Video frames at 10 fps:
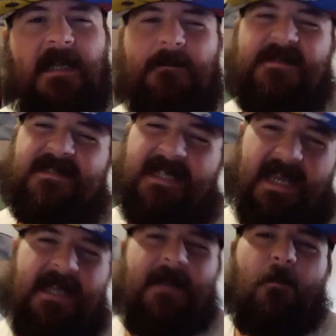
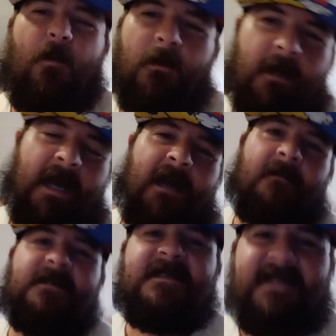upset, and wore out,
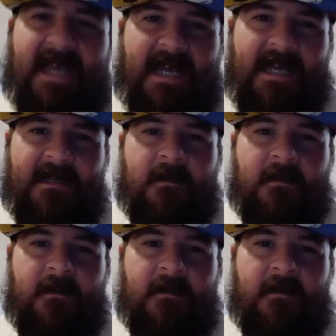and sad,